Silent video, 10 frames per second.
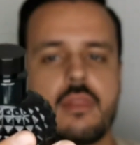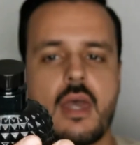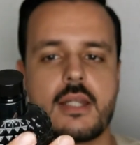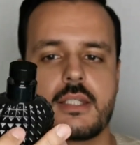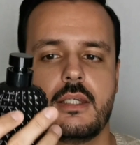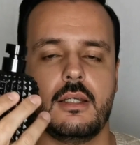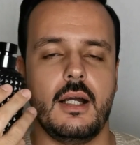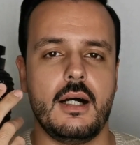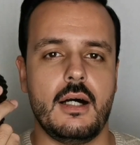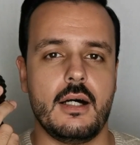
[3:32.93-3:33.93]
that
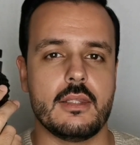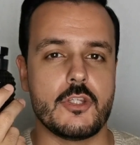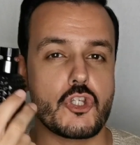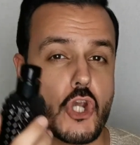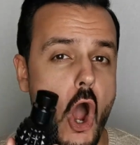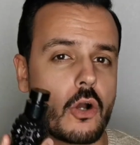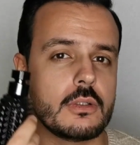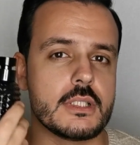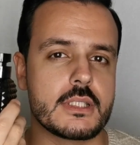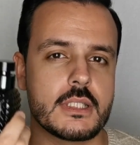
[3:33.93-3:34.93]
the
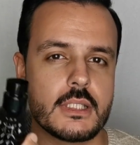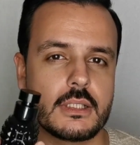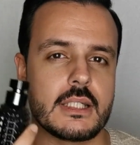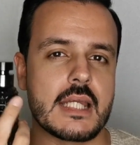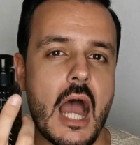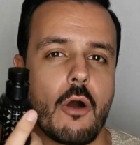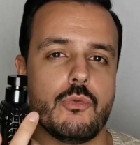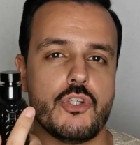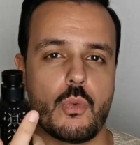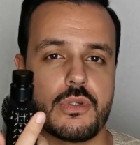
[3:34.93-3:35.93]
chocolate
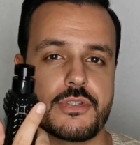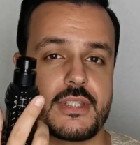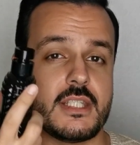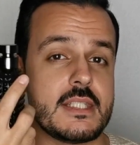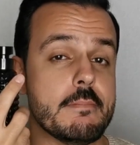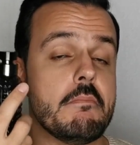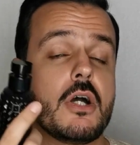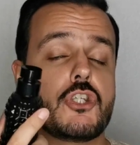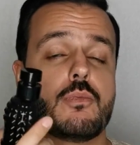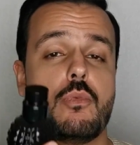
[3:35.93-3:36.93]
cacao nuance, it's
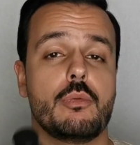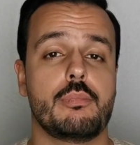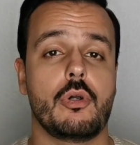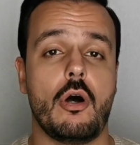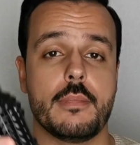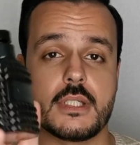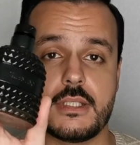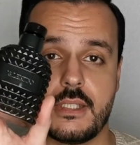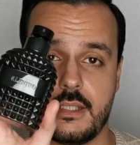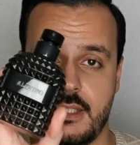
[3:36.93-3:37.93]
much more
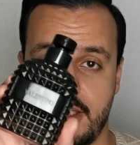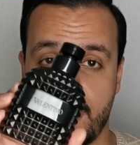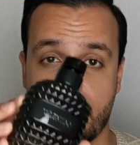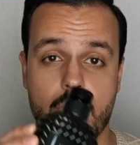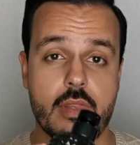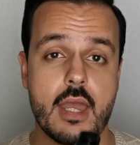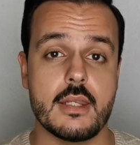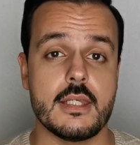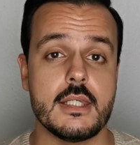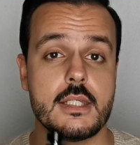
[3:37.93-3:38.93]
prominent here
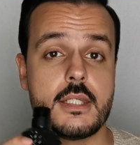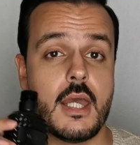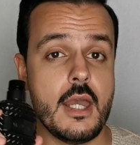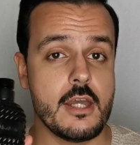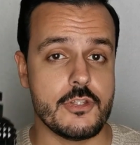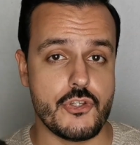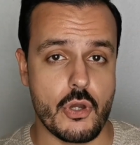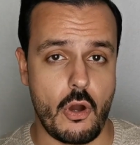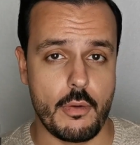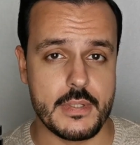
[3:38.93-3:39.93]
than in
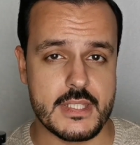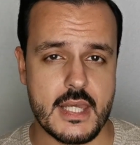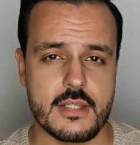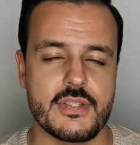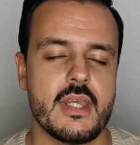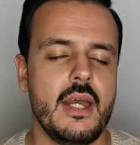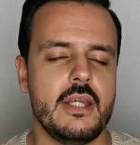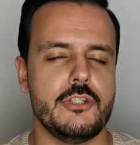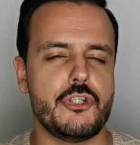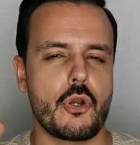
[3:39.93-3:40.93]
Dior Homme Intense.
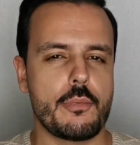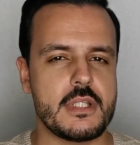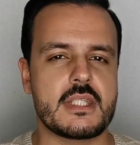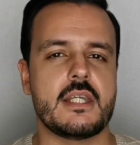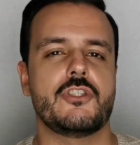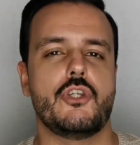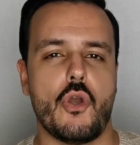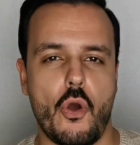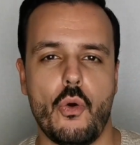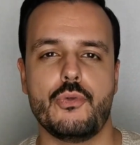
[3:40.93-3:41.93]
In Dior Homme Intense,
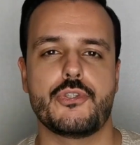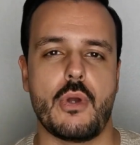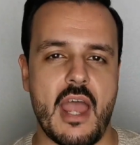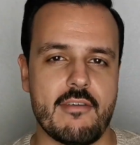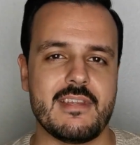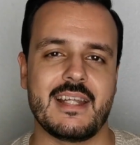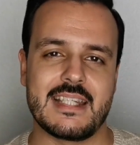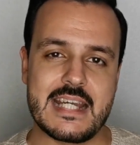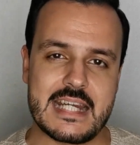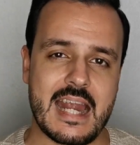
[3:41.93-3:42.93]
you also have
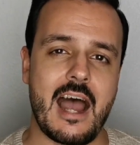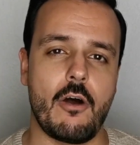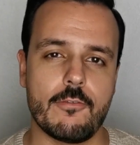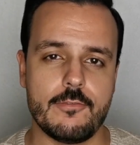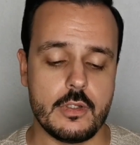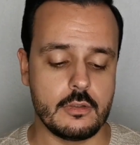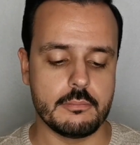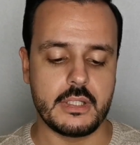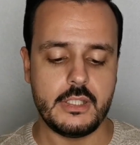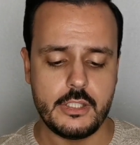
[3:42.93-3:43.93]
that cacao
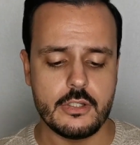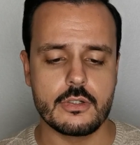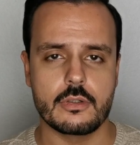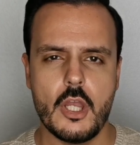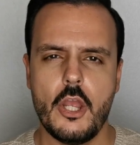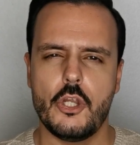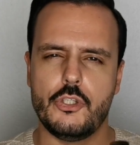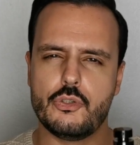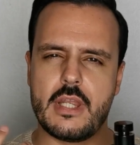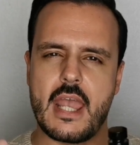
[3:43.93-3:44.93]
feel, but here
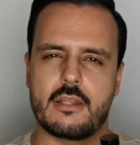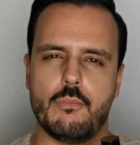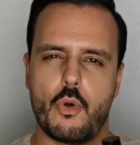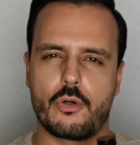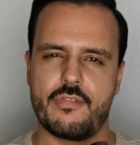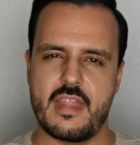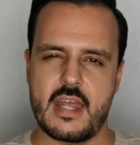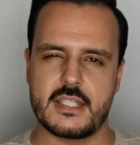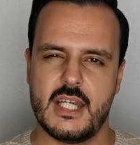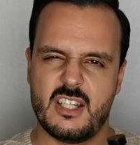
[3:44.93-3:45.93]
you get more of
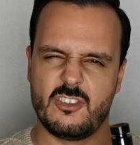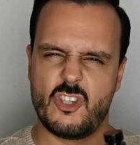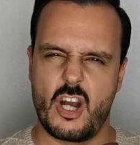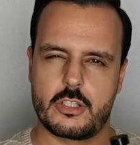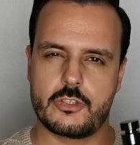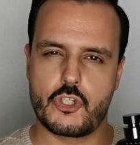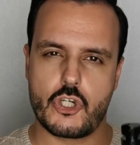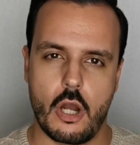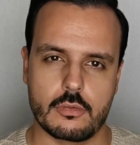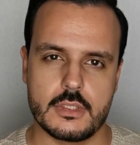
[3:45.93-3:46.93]
that dark
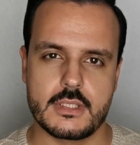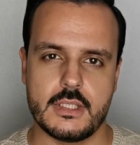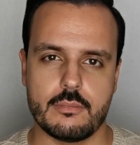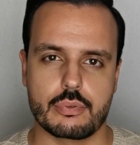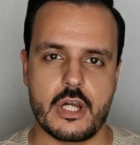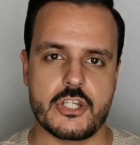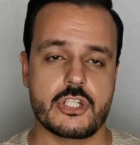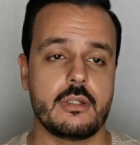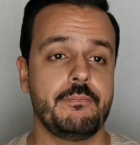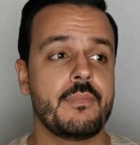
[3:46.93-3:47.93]
chocolate
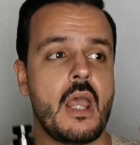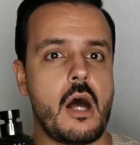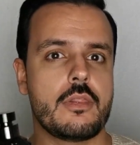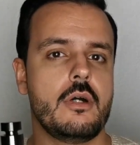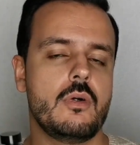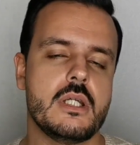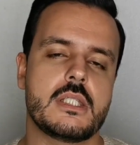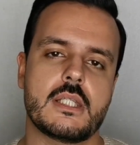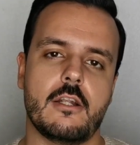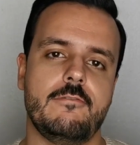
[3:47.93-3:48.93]
impression. Although
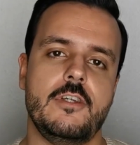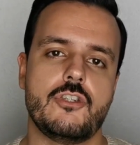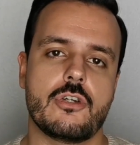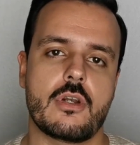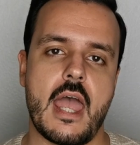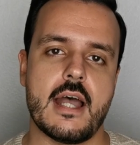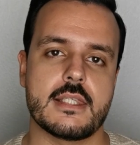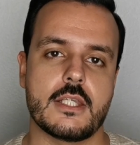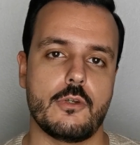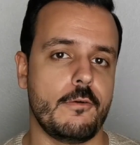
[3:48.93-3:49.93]
it's not featured,
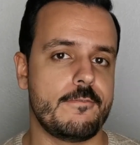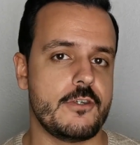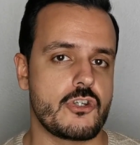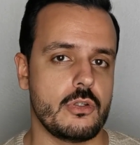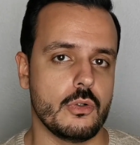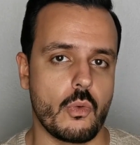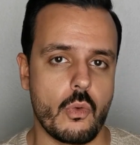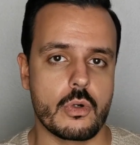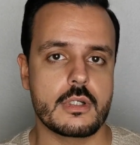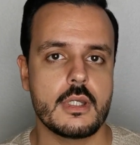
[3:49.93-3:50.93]
has an official
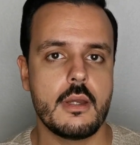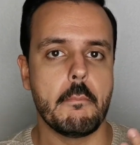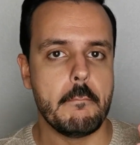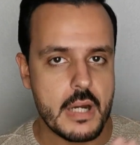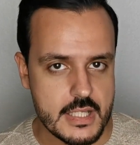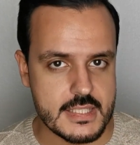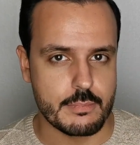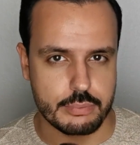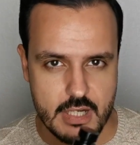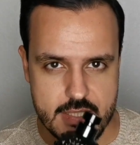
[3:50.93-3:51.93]
accord, but
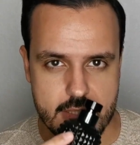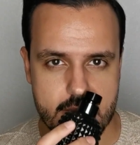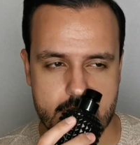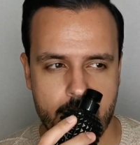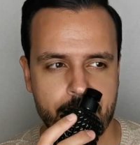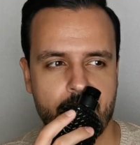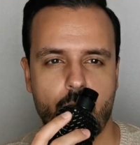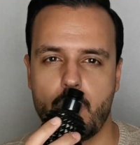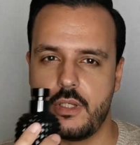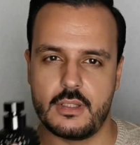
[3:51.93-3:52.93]
it's present
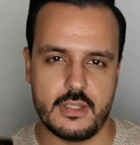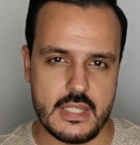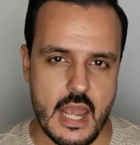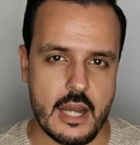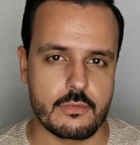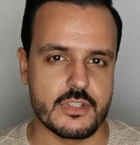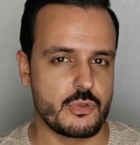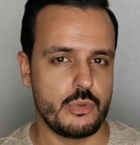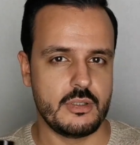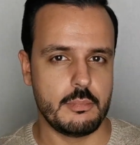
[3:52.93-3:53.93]
with the
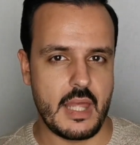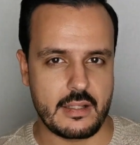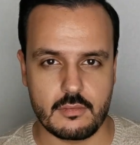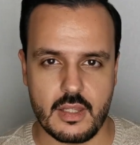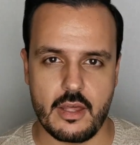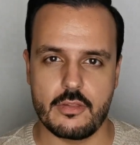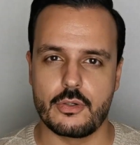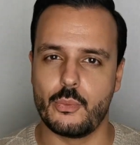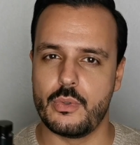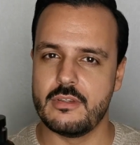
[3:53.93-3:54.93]
iris, with the black
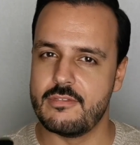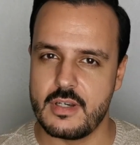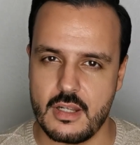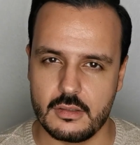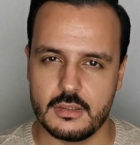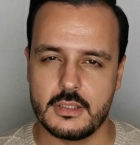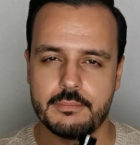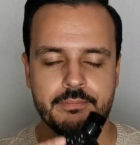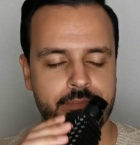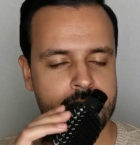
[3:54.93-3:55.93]
leather, with the
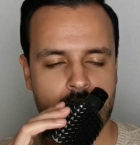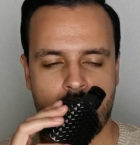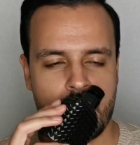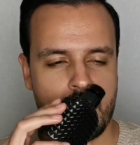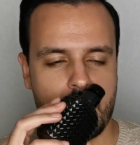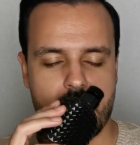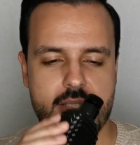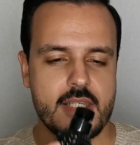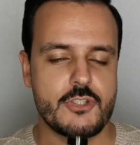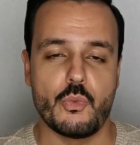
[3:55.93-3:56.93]
vanilla.
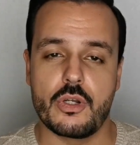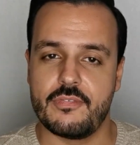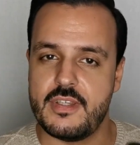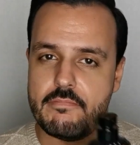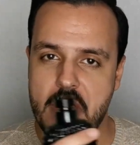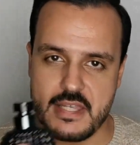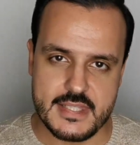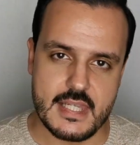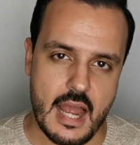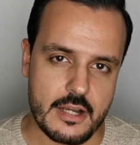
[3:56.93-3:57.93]
This is one of the
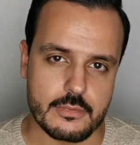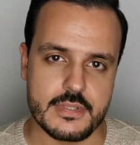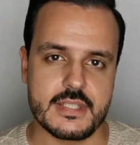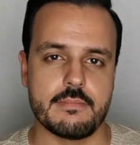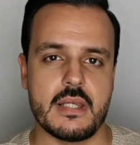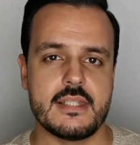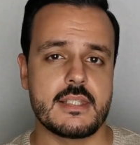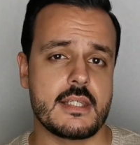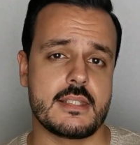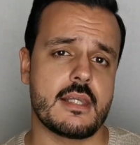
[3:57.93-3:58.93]
best
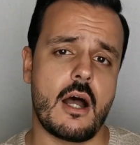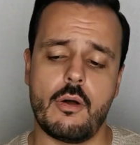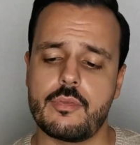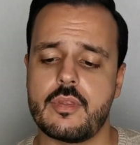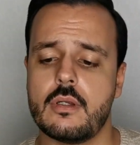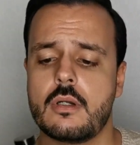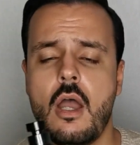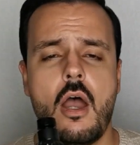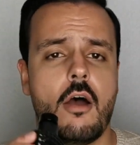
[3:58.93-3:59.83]
iris-based scents out there.